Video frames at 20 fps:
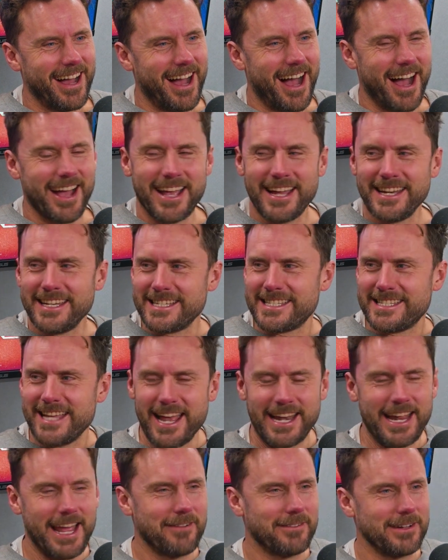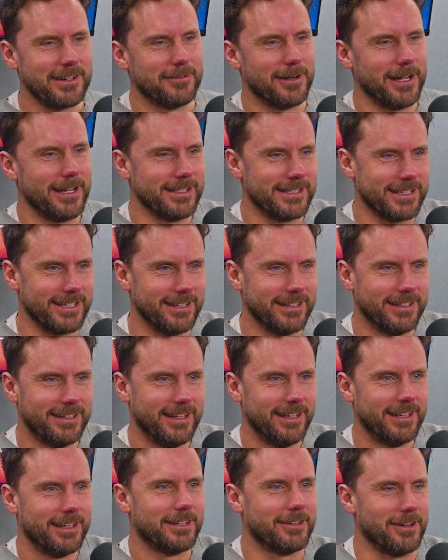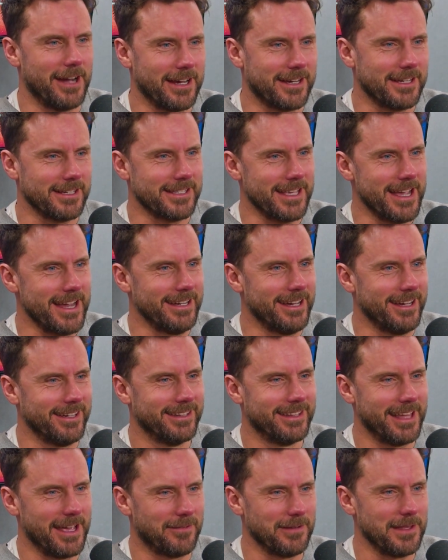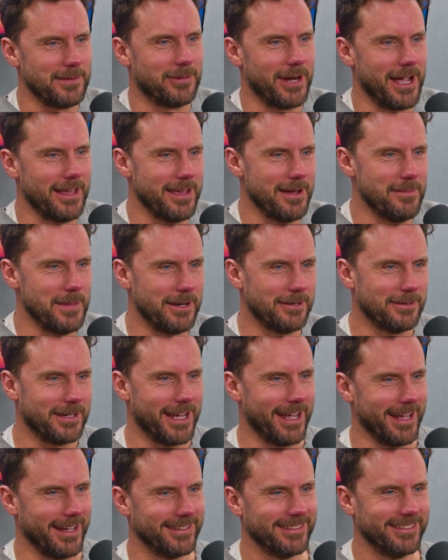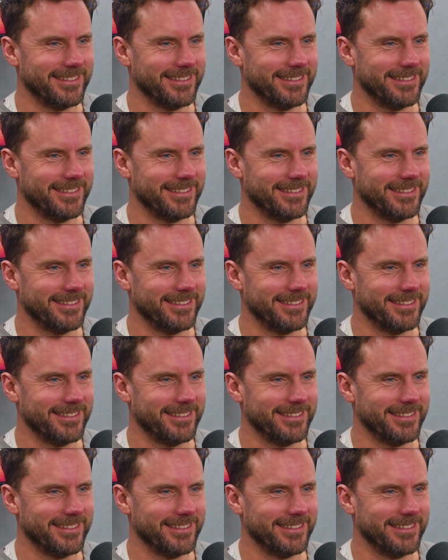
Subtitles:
I understand everyone's at Crown Casino there for the Brownlow medal count.